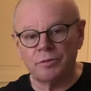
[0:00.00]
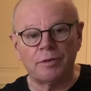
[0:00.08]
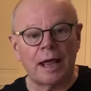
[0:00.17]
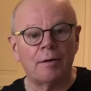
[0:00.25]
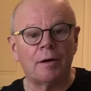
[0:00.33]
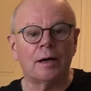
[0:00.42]

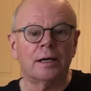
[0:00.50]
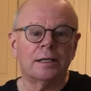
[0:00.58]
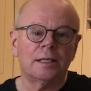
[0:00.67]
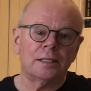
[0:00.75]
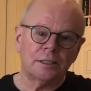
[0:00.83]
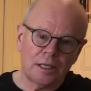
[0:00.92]
flour.
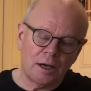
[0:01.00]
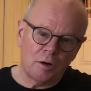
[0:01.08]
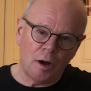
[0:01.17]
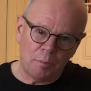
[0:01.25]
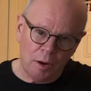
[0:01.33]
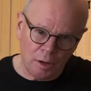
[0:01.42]
So
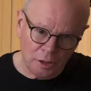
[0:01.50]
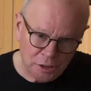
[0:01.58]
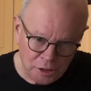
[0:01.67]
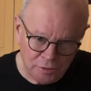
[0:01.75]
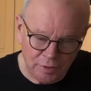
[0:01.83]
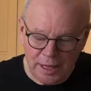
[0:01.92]

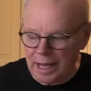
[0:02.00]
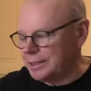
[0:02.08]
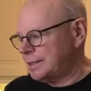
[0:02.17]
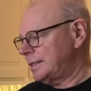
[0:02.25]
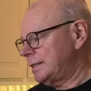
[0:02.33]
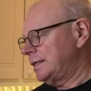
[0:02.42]
apologies for that.